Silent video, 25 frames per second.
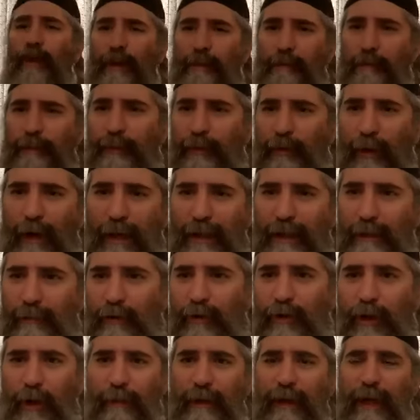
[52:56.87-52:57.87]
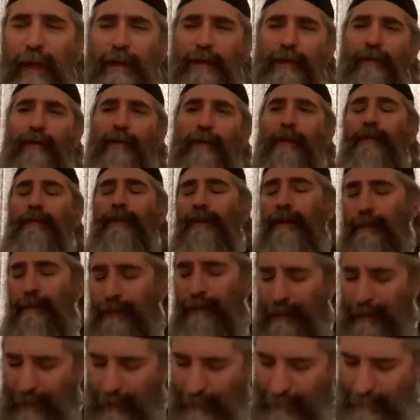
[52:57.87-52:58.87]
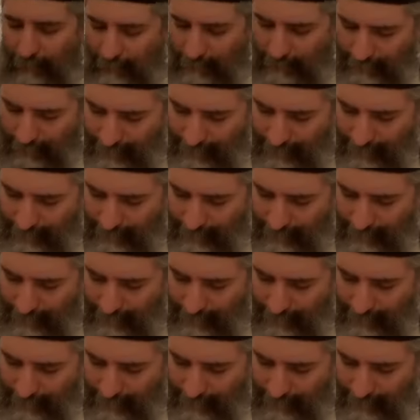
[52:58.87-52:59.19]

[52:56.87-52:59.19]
impure animal coming out of the Beit HaMikdash.